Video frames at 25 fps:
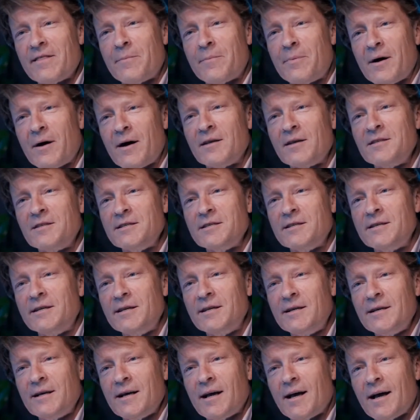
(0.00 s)
party,
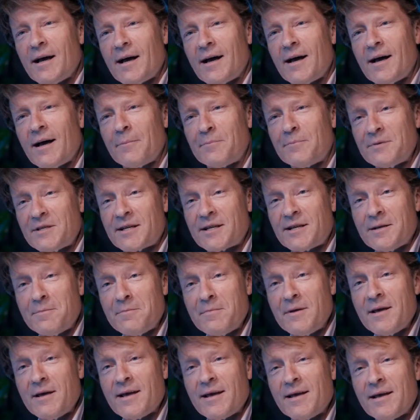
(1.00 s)
particularly
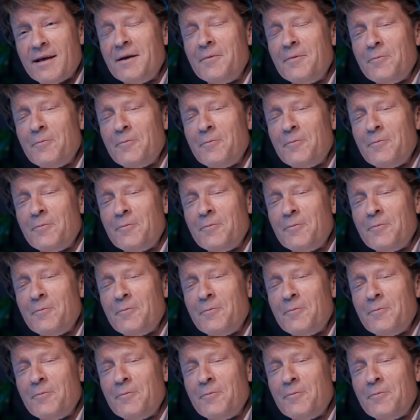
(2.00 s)
me,